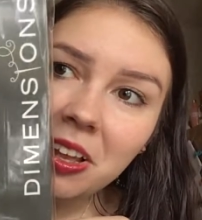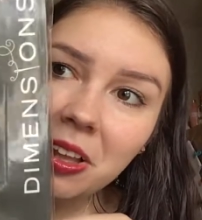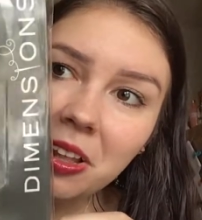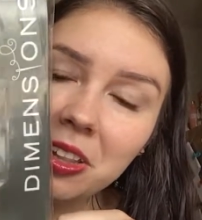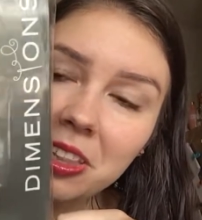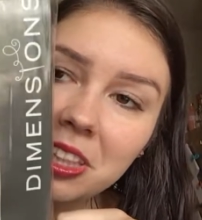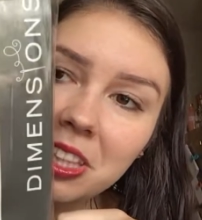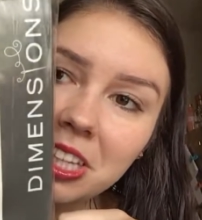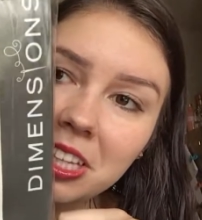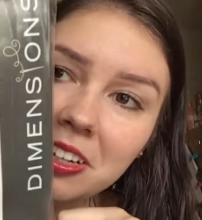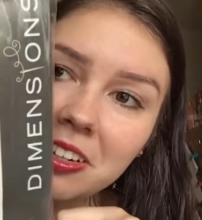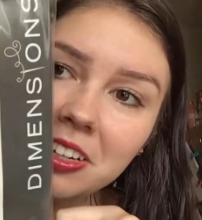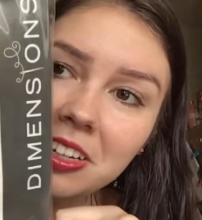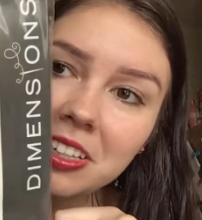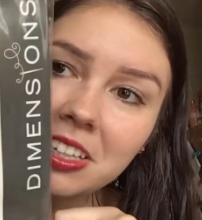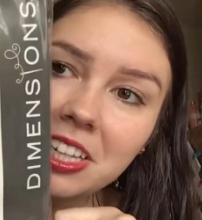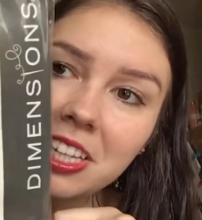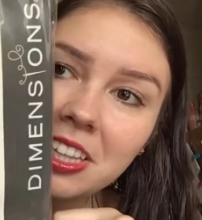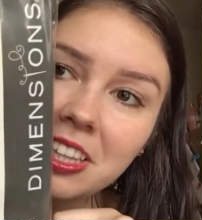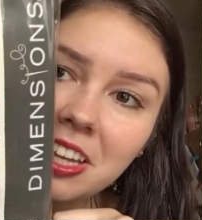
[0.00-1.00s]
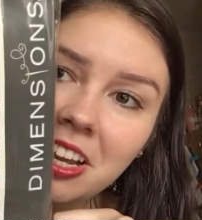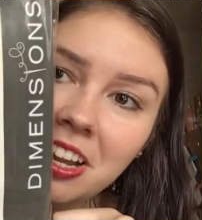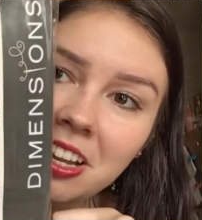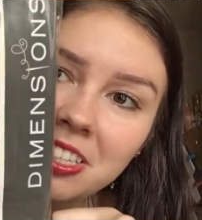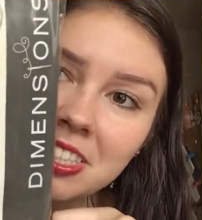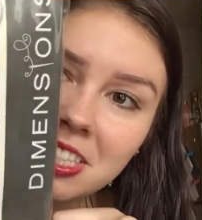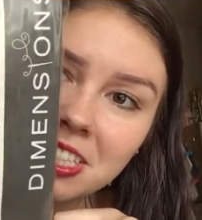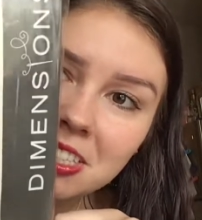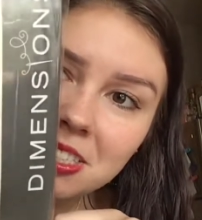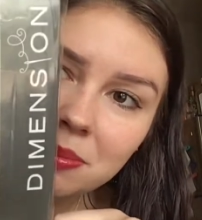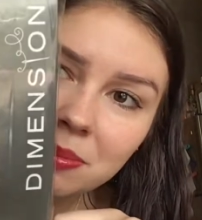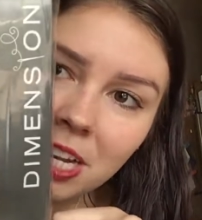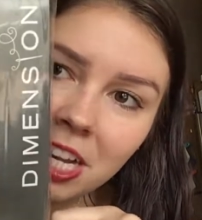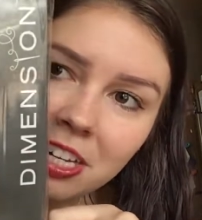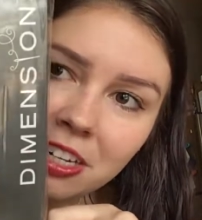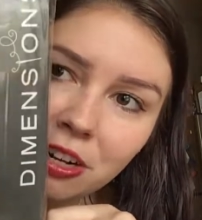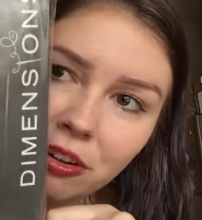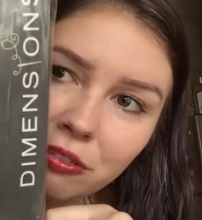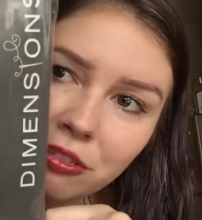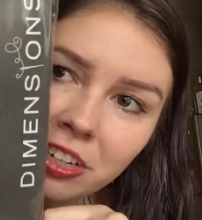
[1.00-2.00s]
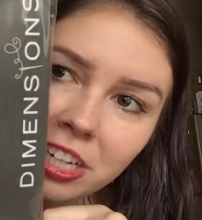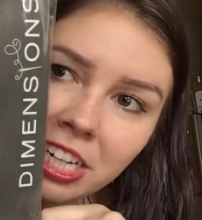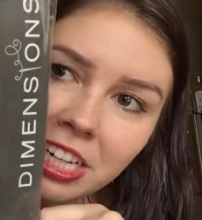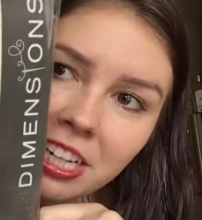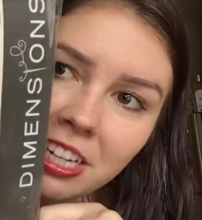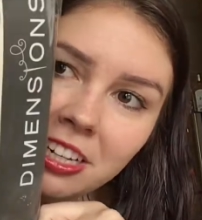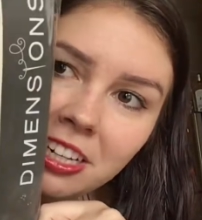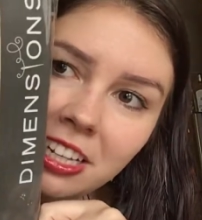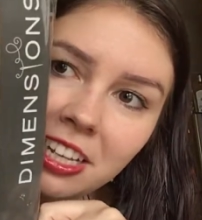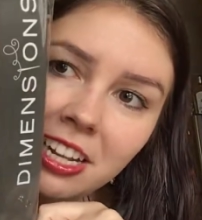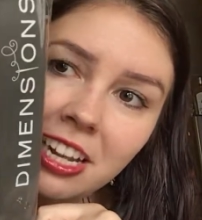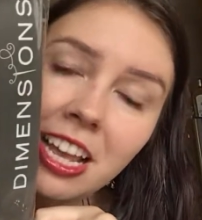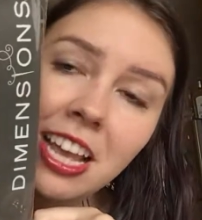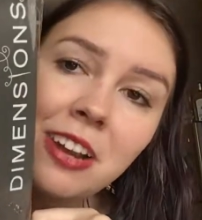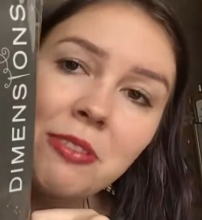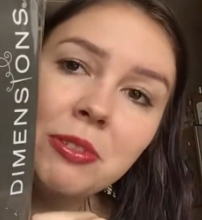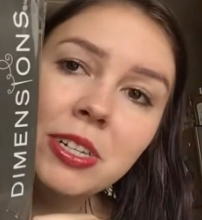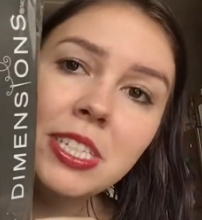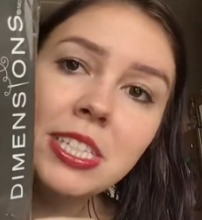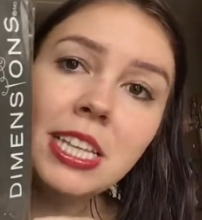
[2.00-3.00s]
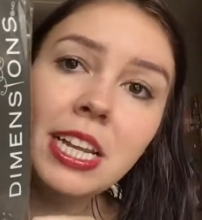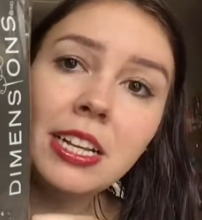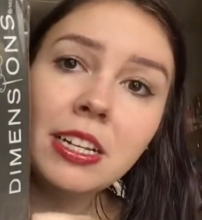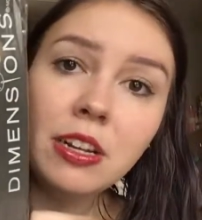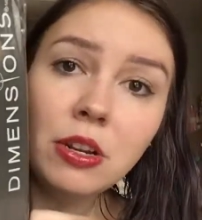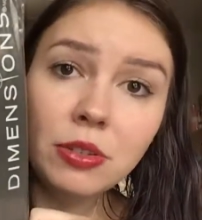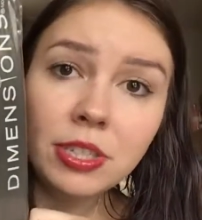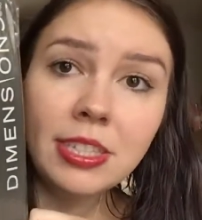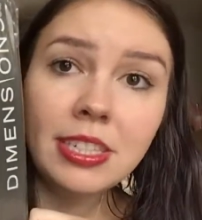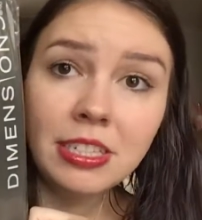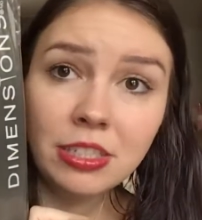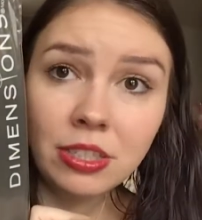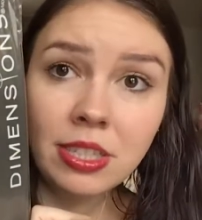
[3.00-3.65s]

literally lost his mind over it and was like, no, stitch